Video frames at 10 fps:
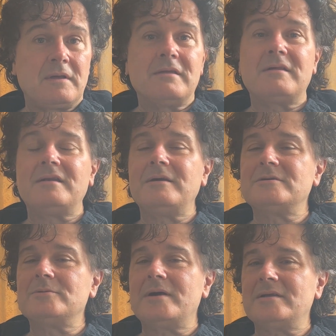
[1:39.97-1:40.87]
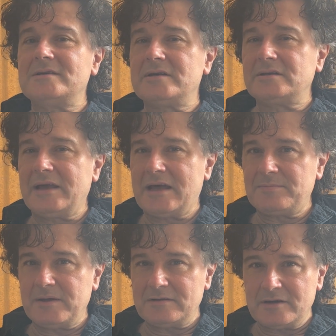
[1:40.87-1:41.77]
Then he was aware that he certainly had
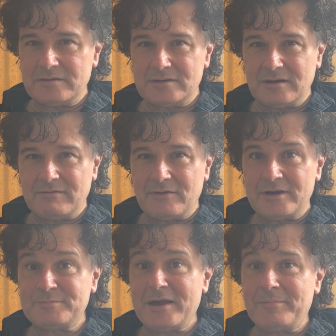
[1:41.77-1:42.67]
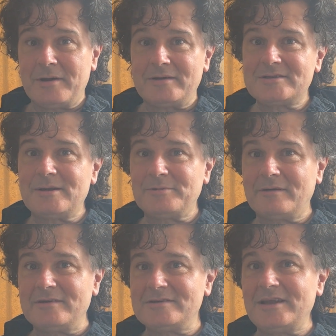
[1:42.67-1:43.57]
been dozing, for his paper had slipped
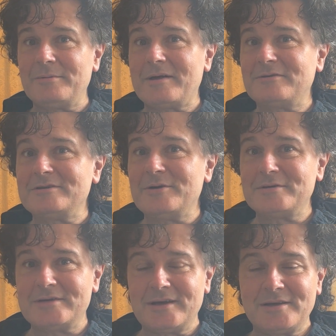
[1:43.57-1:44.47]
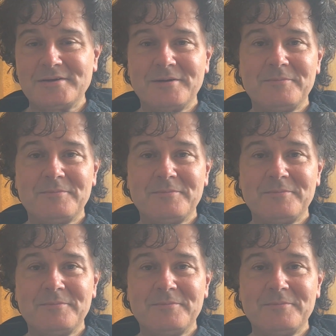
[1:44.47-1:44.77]
off his knee without his noticing it.